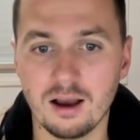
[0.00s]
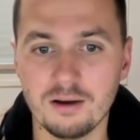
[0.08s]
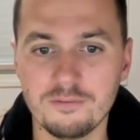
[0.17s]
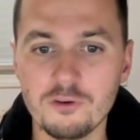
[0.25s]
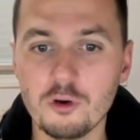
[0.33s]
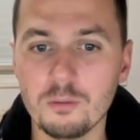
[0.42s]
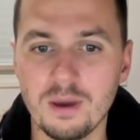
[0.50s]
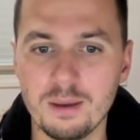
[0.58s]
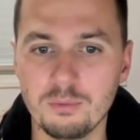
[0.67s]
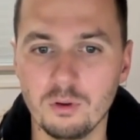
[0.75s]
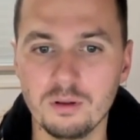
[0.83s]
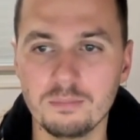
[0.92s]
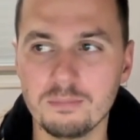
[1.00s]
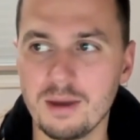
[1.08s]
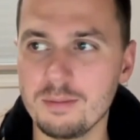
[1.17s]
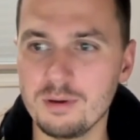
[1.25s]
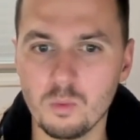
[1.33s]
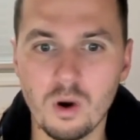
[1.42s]
a few people,
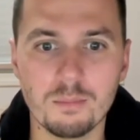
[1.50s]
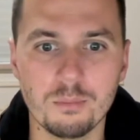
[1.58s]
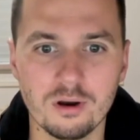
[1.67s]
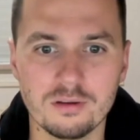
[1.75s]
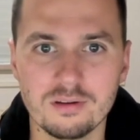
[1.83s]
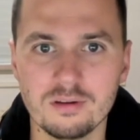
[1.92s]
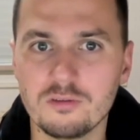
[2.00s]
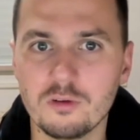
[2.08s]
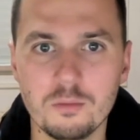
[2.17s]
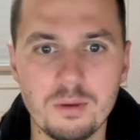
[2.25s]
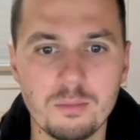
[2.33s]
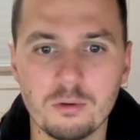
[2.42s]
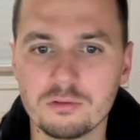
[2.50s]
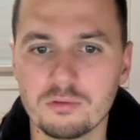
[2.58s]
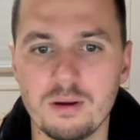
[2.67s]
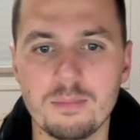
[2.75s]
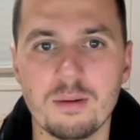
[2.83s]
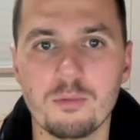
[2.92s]
maybe one person, two people,
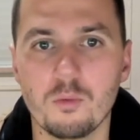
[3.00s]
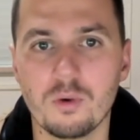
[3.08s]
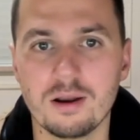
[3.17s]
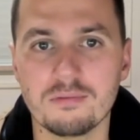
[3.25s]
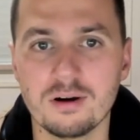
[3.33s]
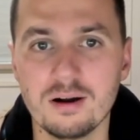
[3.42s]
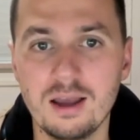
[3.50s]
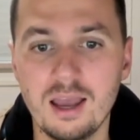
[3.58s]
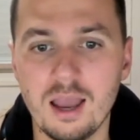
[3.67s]
three people, whatever.